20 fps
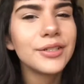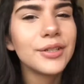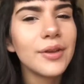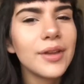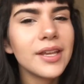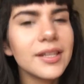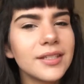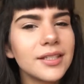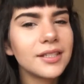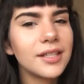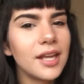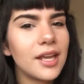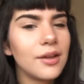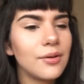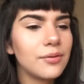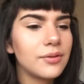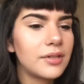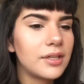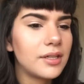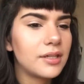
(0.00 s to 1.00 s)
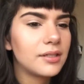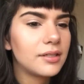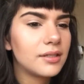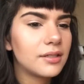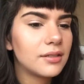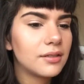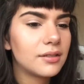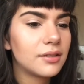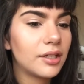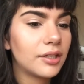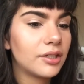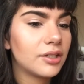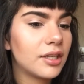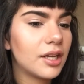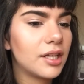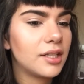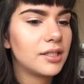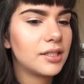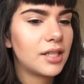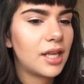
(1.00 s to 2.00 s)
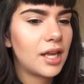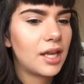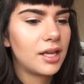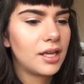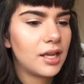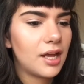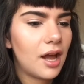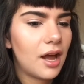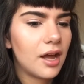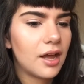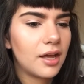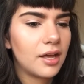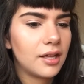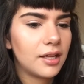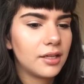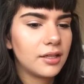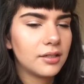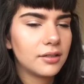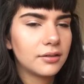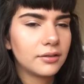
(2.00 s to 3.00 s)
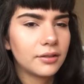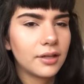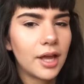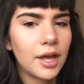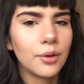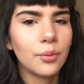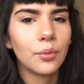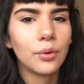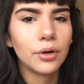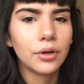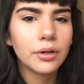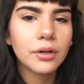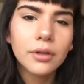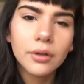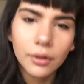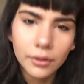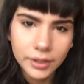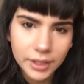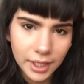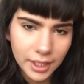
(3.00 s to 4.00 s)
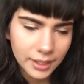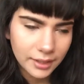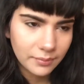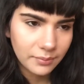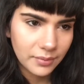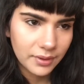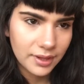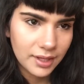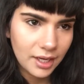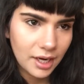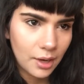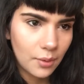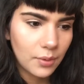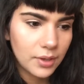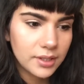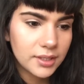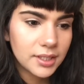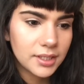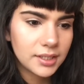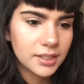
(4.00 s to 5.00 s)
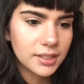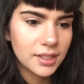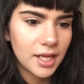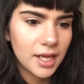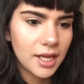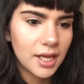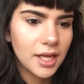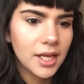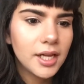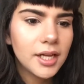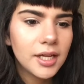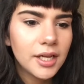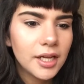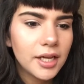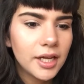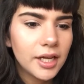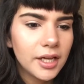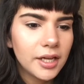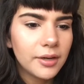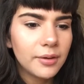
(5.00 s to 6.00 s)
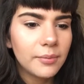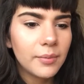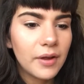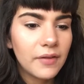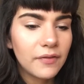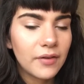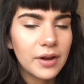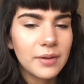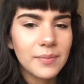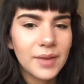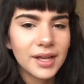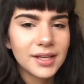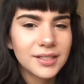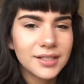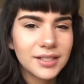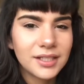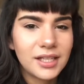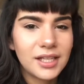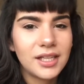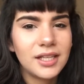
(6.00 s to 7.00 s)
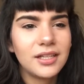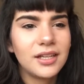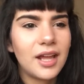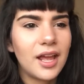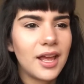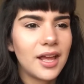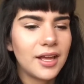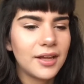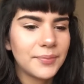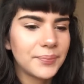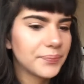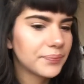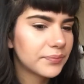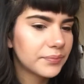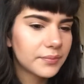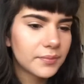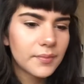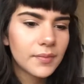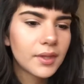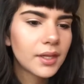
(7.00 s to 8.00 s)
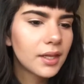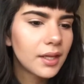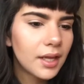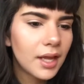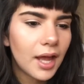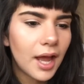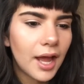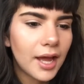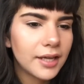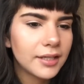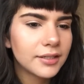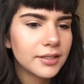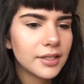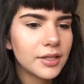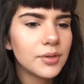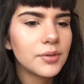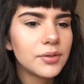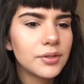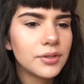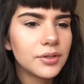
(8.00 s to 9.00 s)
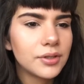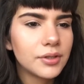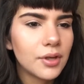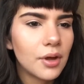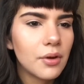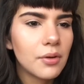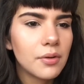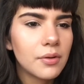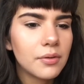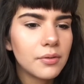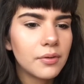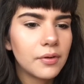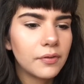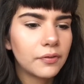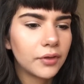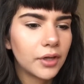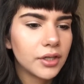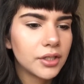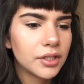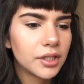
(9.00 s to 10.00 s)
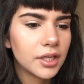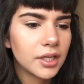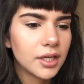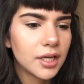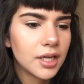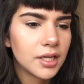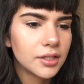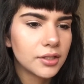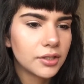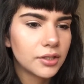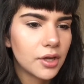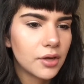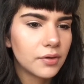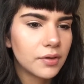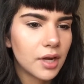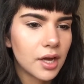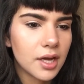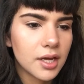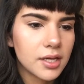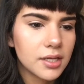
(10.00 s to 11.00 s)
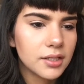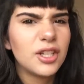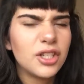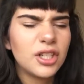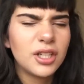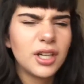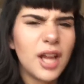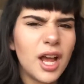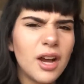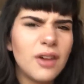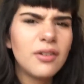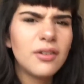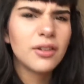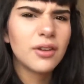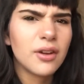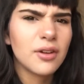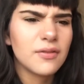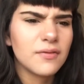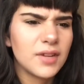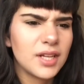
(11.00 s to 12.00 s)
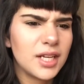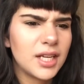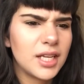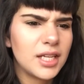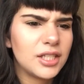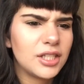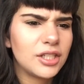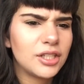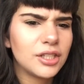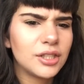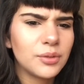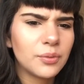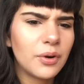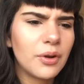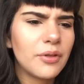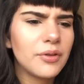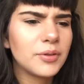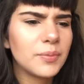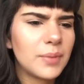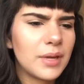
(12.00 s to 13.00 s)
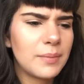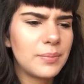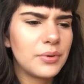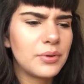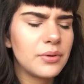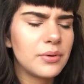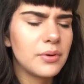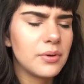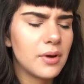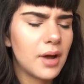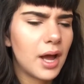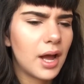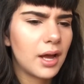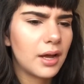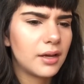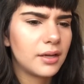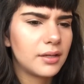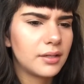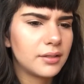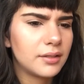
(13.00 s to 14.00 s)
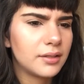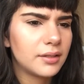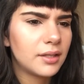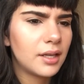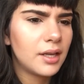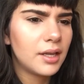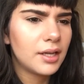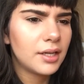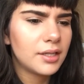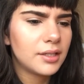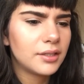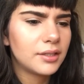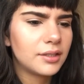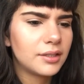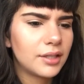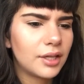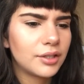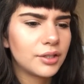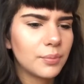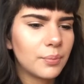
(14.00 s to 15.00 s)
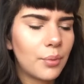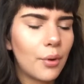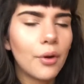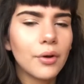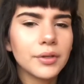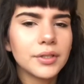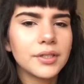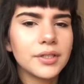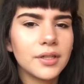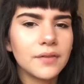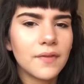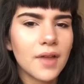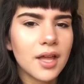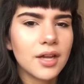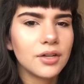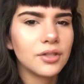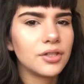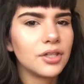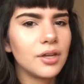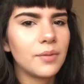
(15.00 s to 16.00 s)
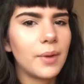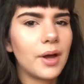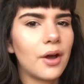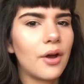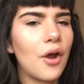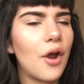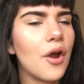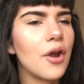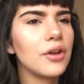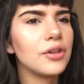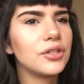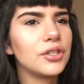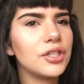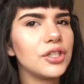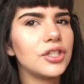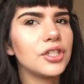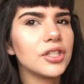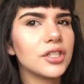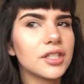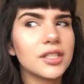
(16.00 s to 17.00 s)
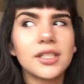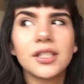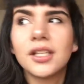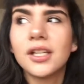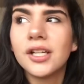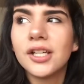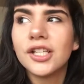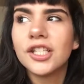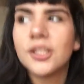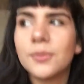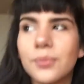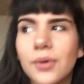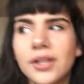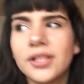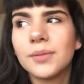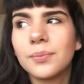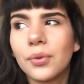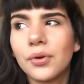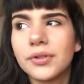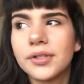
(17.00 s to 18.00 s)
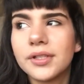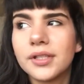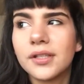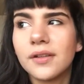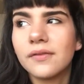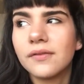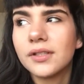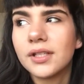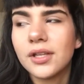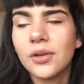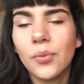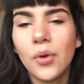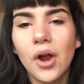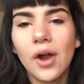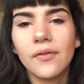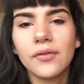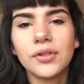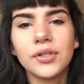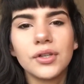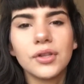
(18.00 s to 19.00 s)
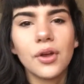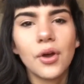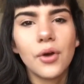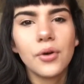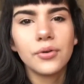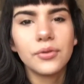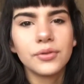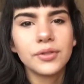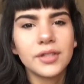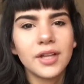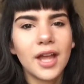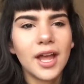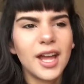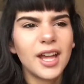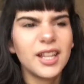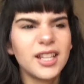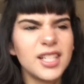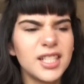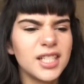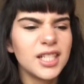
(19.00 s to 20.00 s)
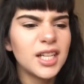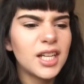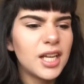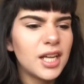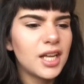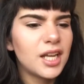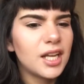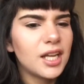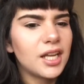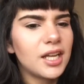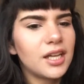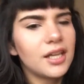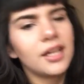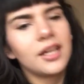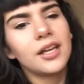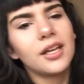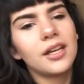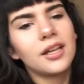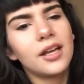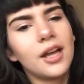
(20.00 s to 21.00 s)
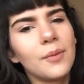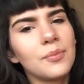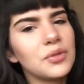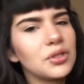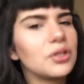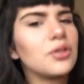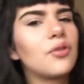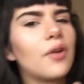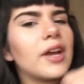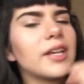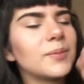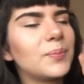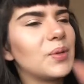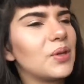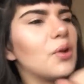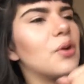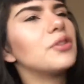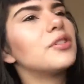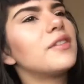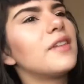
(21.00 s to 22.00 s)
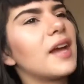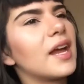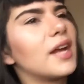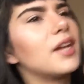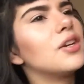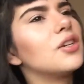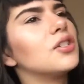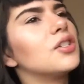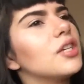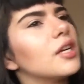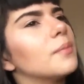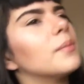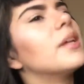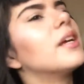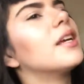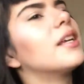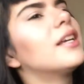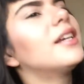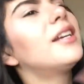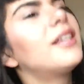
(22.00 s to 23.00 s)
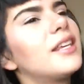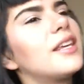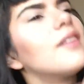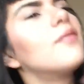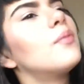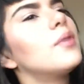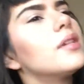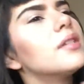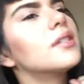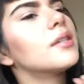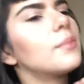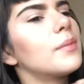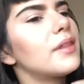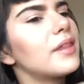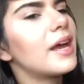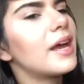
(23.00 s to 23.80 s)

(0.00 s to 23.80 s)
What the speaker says: So yesterday was such a nice day. I had work all day, but then I went to see my friend Maxine, and it was so refreshing and so nice. Chill out with her, really. She's just one of those people who has such positive energy about her, and she just spreads positivity wherever she goes, and I'm just grasping onto that energy. I'm like, give me some of